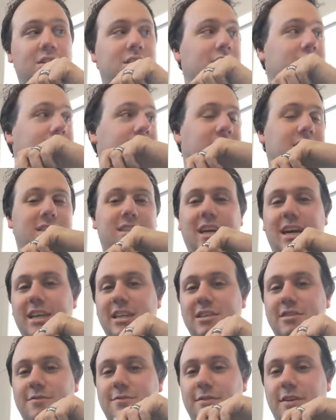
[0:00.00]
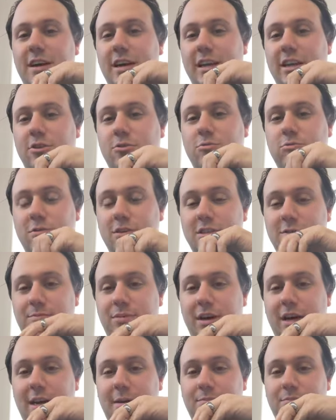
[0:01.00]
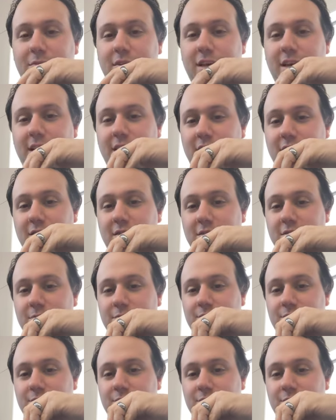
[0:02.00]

Nice, satisfying, crisp pop there.